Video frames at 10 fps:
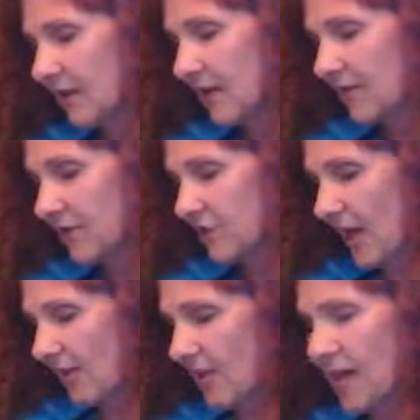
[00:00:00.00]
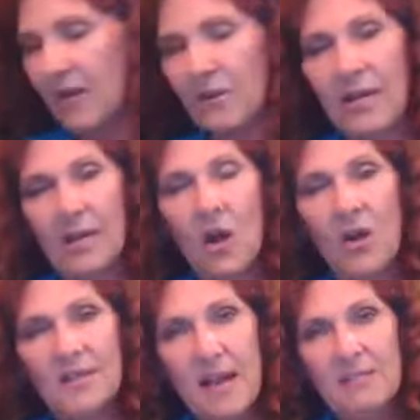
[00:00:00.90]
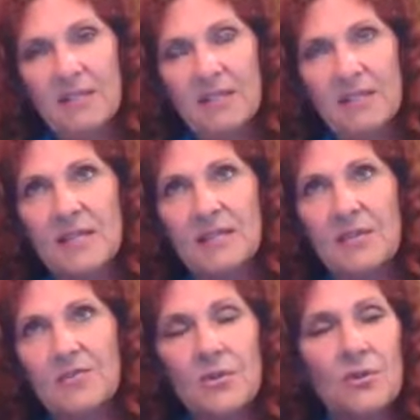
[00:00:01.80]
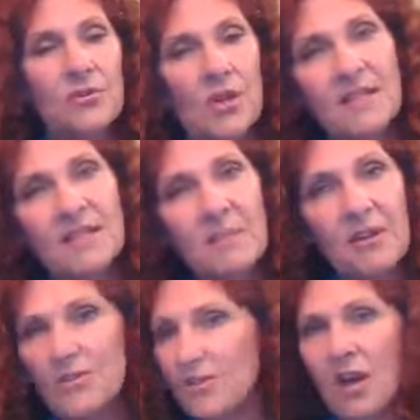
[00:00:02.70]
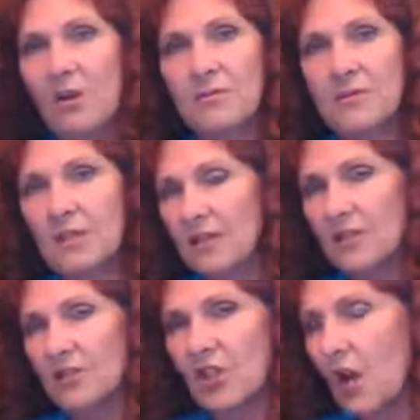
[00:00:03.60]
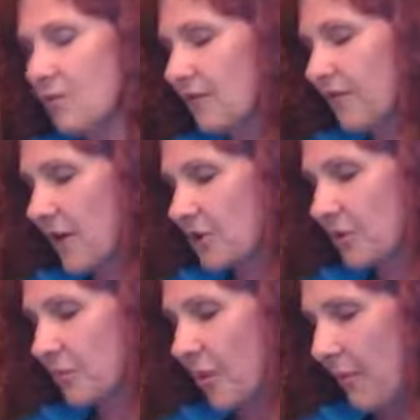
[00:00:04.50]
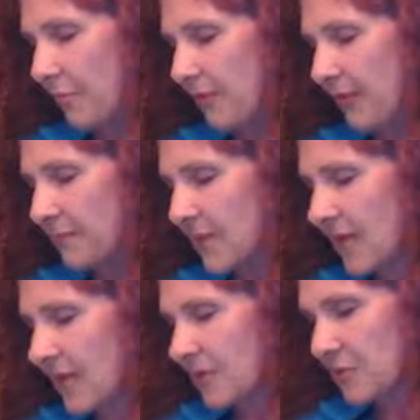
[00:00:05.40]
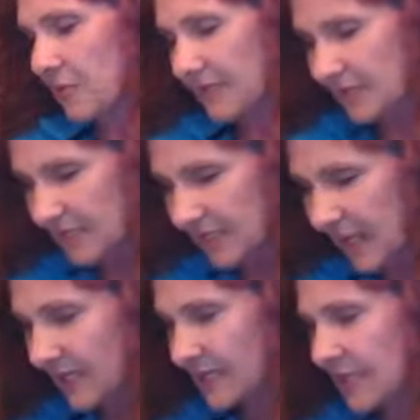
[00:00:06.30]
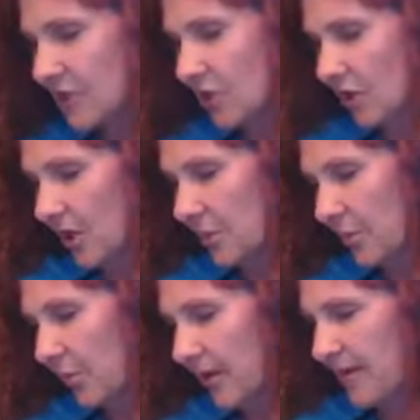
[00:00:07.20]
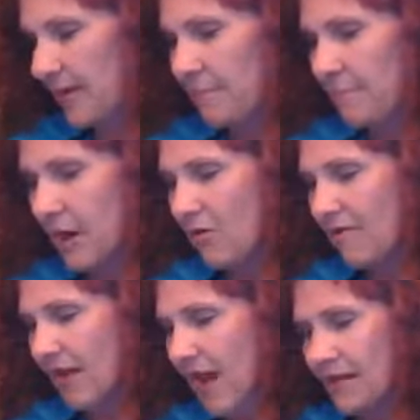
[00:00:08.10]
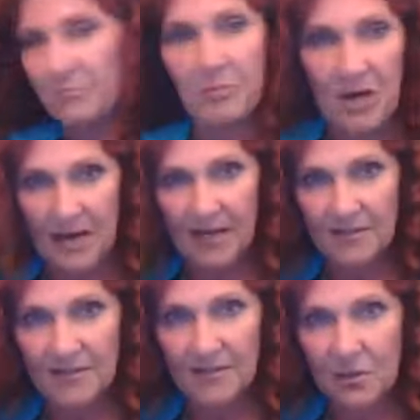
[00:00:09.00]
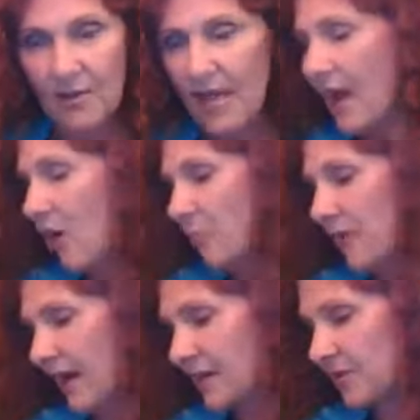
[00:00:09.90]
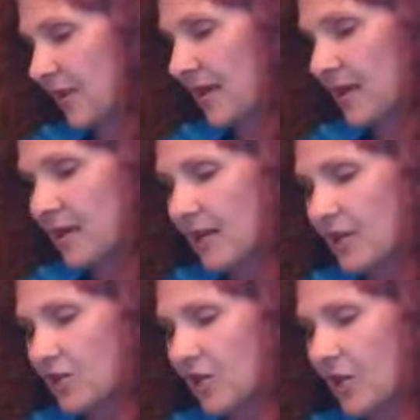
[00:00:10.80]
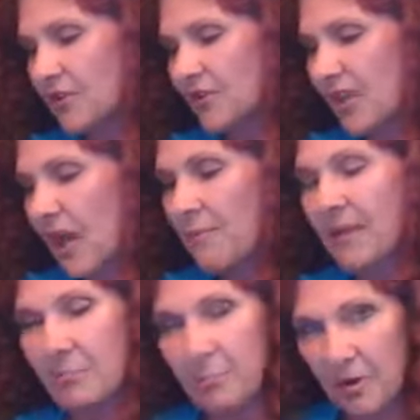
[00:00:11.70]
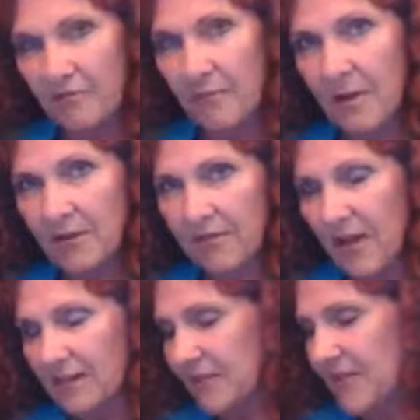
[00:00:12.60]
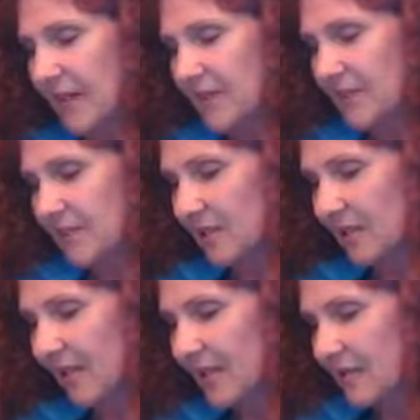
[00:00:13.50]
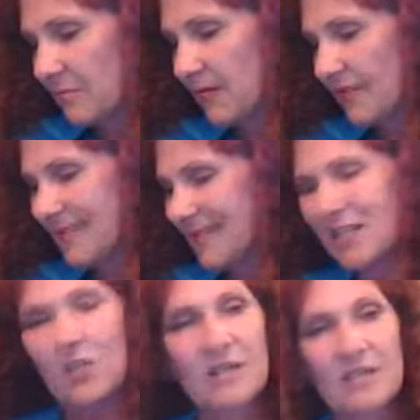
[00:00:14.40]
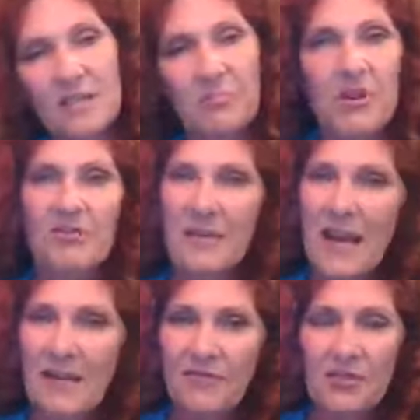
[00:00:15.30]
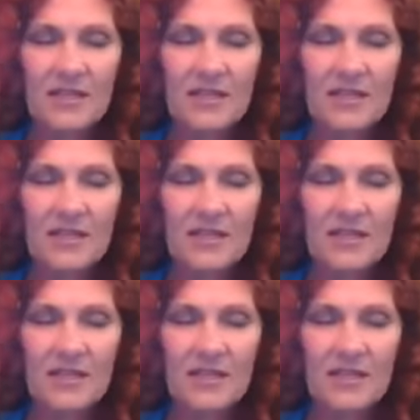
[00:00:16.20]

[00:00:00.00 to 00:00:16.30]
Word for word: of each other. And in Alzheimer's disease, those neurotransmitters don't don't function properly. There's been some studies in Europe with bovine brains, so cow brains, right, that showed some improvement with phosphatidylserine, but decreased improvement after